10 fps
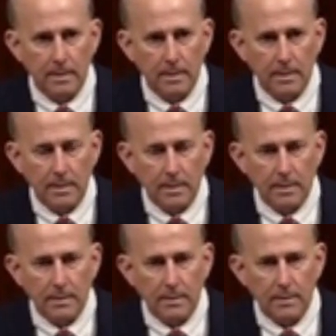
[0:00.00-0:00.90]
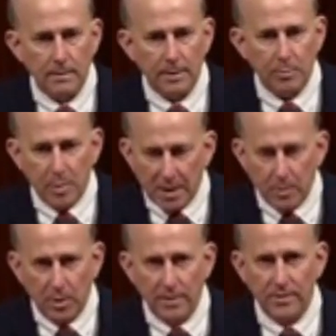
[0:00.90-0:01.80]
that people in this
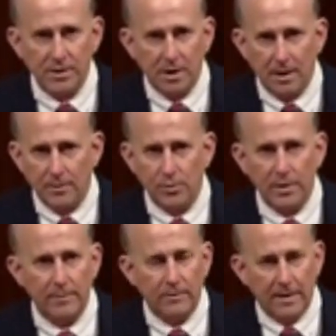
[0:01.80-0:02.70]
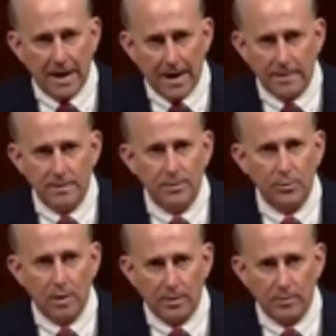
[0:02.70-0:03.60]
country have got to
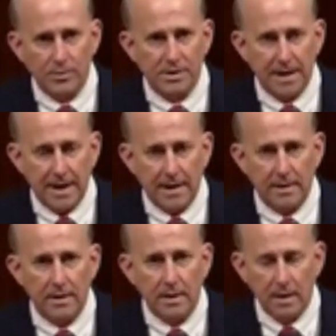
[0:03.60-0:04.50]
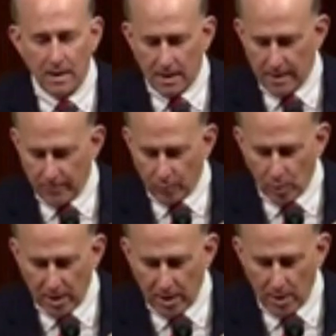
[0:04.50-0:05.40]
understand if we are
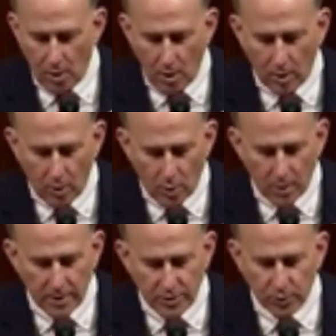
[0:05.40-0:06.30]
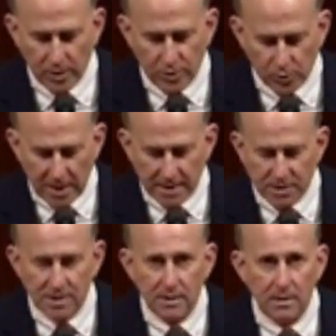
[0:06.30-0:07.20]
going to address
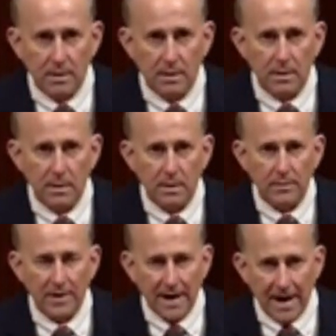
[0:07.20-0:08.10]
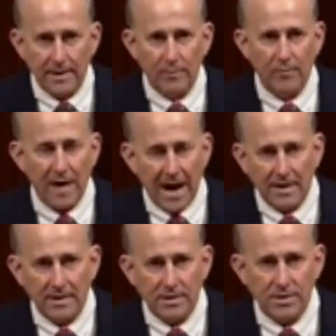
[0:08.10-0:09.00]
the kind of violence
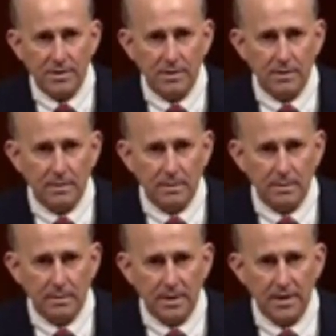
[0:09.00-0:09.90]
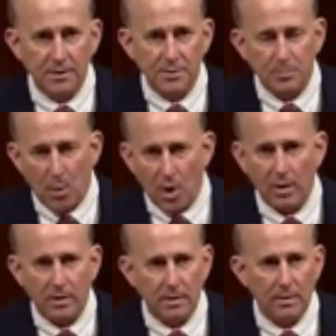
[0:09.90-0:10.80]
that is sparked around this
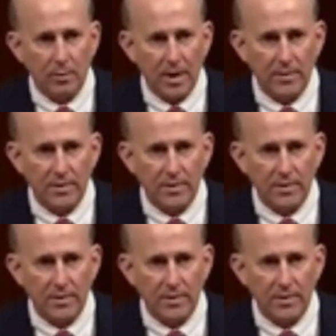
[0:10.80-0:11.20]
country.